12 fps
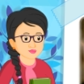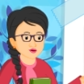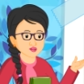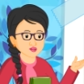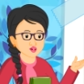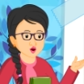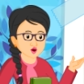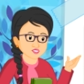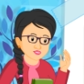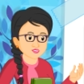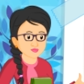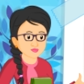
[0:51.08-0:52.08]
It is a
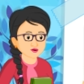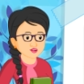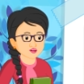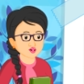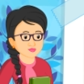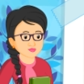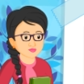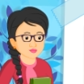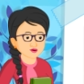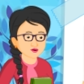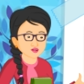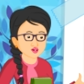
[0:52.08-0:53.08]
solitary
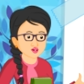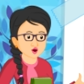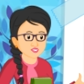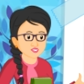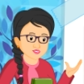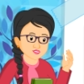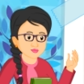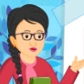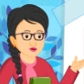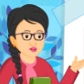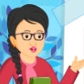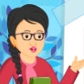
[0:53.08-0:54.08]
animal of bush
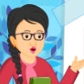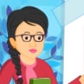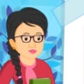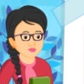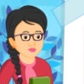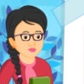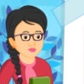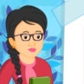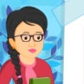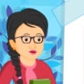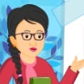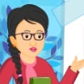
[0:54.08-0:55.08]
and forest.
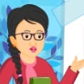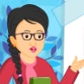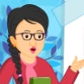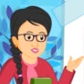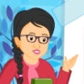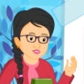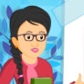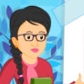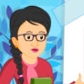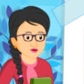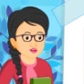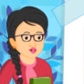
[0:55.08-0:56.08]
Can you
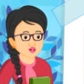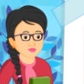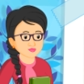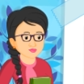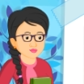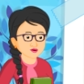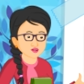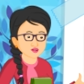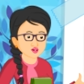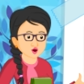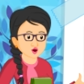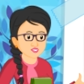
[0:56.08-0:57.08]
identify it?
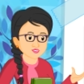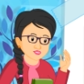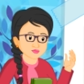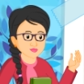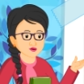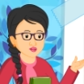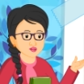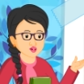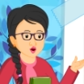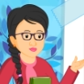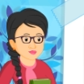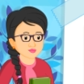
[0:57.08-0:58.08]

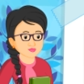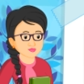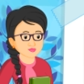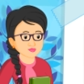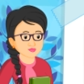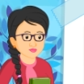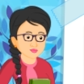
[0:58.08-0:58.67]
Leopard.